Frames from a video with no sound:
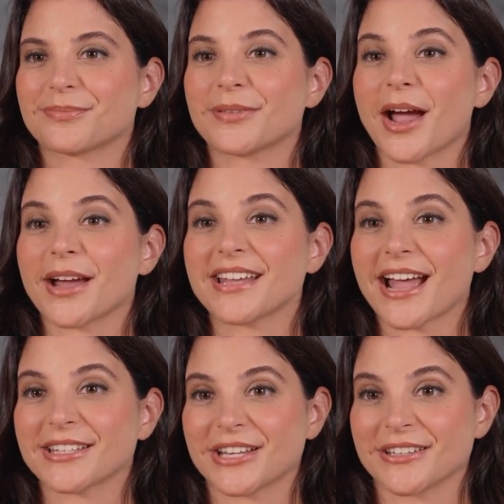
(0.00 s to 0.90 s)

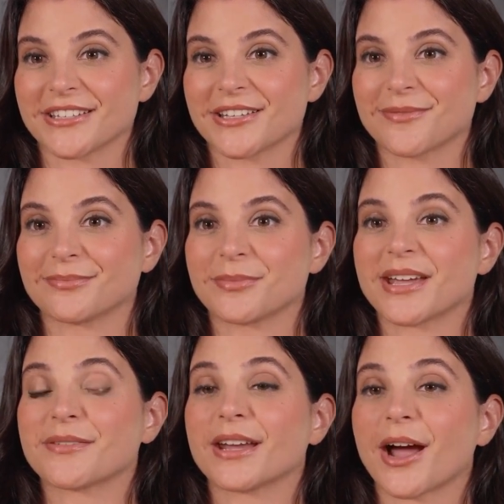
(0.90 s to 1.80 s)
Contact us,
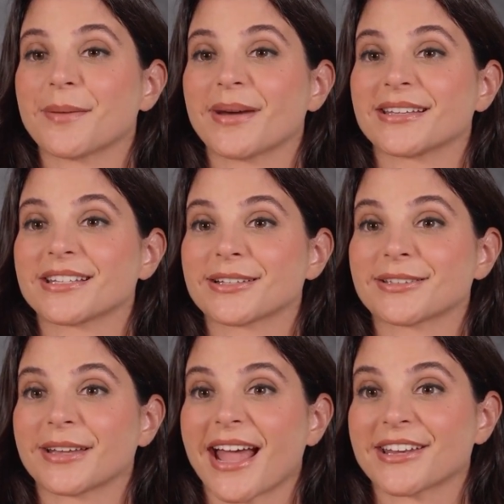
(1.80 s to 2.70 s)
leave a comment,
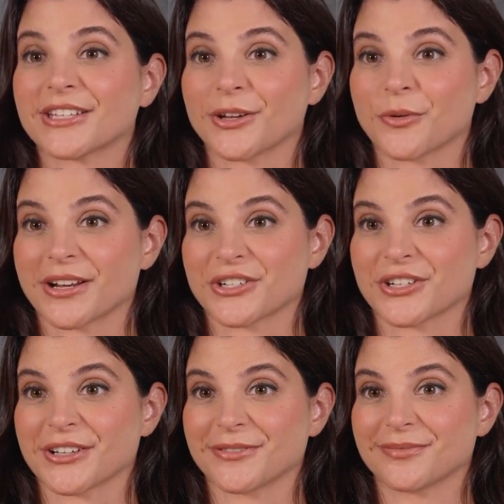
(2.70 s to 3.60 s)
ask a
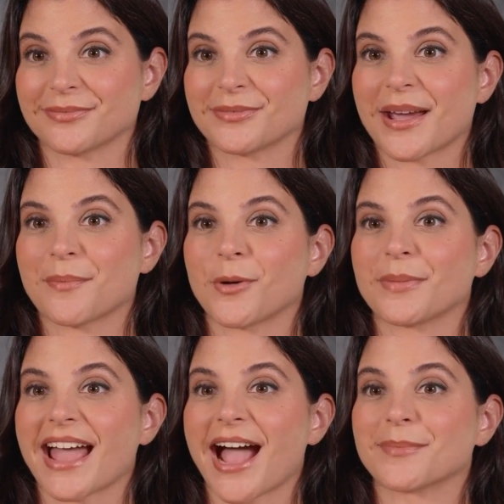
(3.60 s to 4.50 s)
question, and we'll
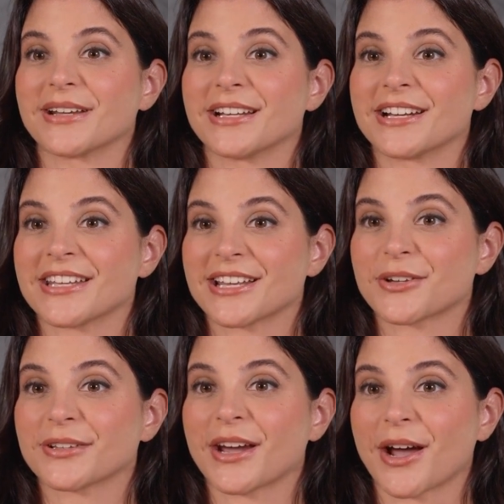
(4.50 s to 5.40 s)
be happy to
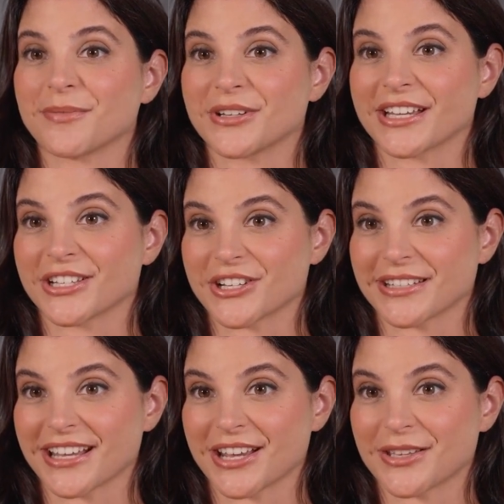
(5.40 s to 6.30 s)
continue the conversation
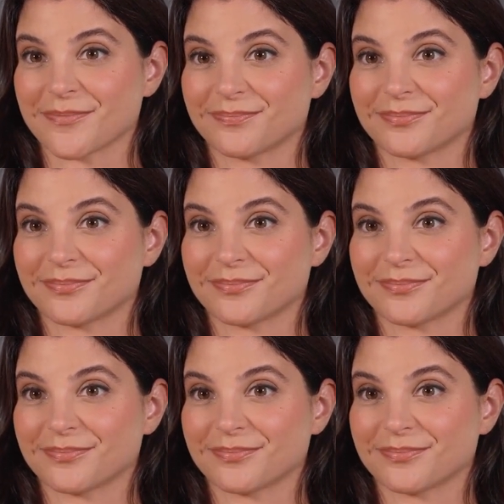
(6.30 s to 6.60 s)
here.